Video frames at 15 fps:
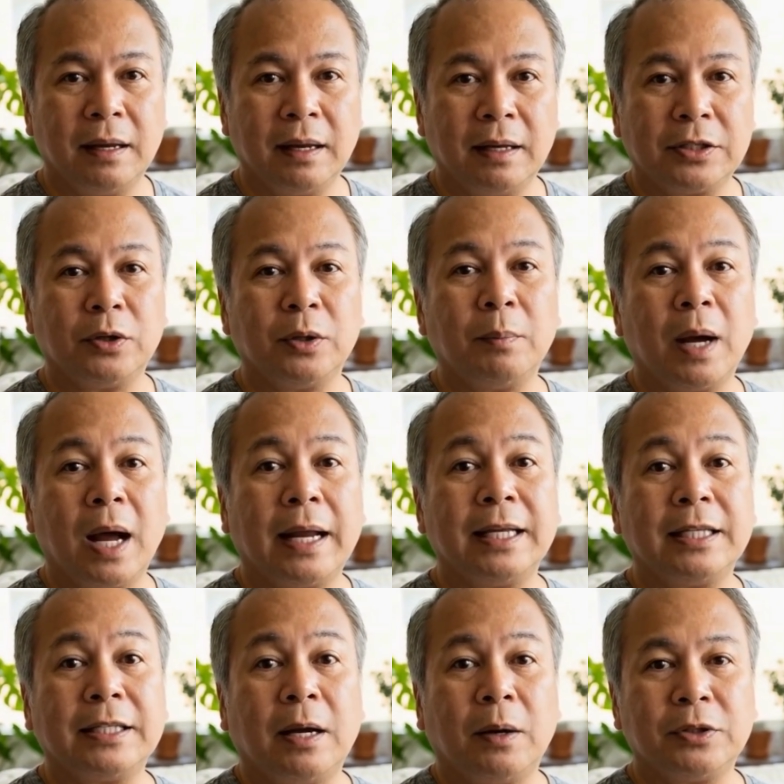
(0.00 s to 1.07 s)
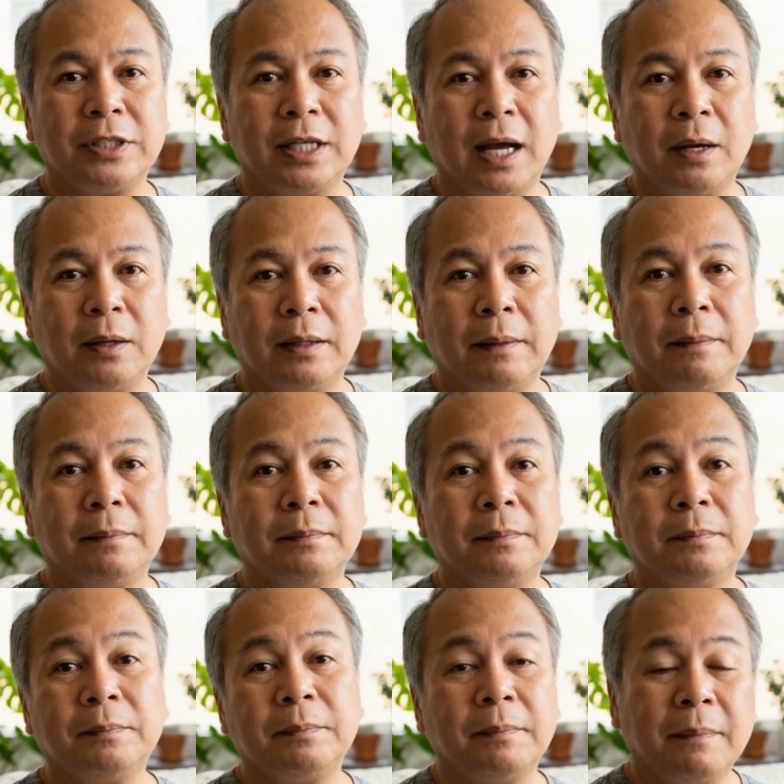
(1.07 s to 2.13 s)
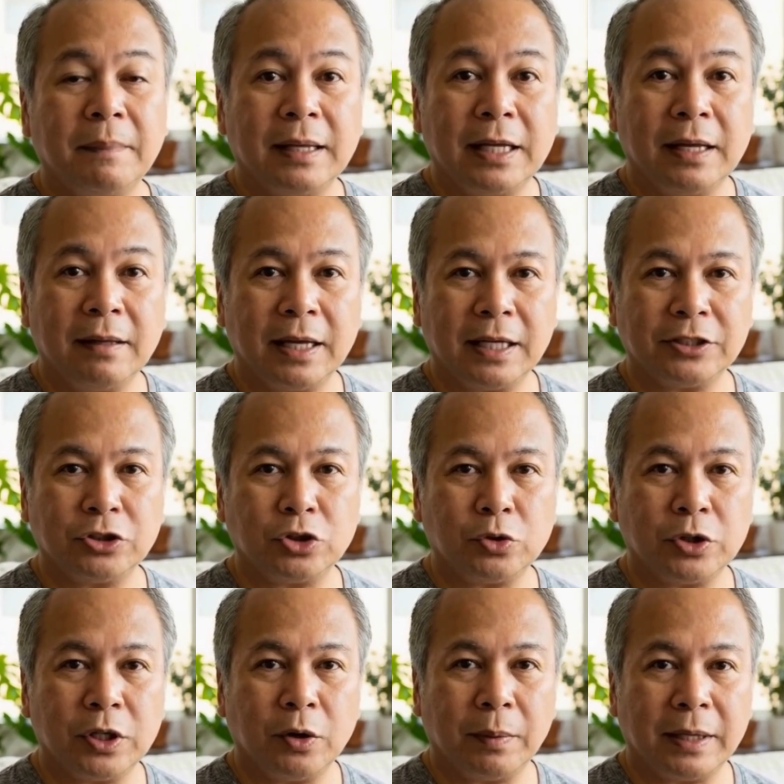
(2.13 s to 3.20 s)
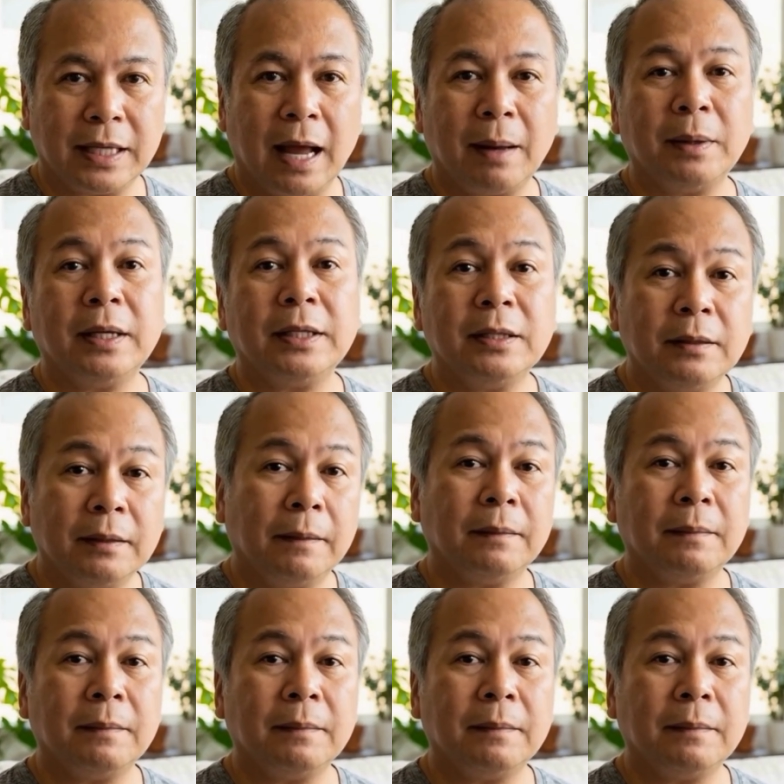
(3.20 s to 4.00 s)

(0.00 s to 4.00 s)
so the body slows down. Think of it as too little metabolism.